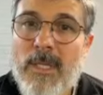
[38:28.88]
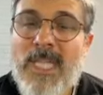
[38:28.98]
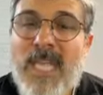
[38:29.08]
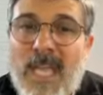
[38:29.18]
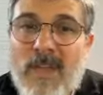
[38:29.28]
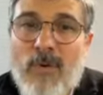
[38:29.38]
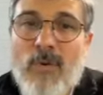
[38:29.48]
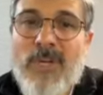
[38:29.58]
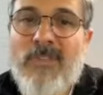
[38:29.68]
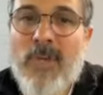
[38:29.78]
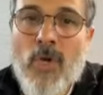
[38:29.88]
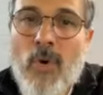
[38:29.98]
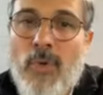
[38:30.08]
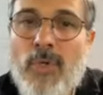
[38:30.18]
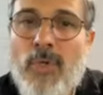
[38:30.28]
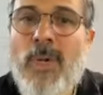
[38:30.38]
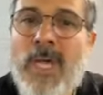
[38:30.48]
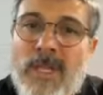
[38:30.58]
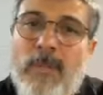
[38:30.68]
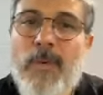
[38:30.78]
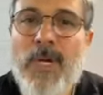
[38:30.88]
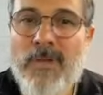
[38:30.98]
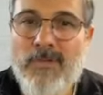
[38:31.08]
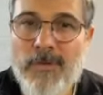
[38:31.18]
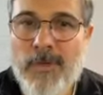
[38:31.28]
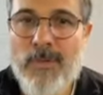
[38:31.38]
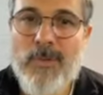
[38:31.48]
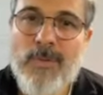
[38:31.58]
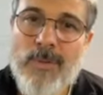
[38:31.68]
They don't even know you and they're praying for you.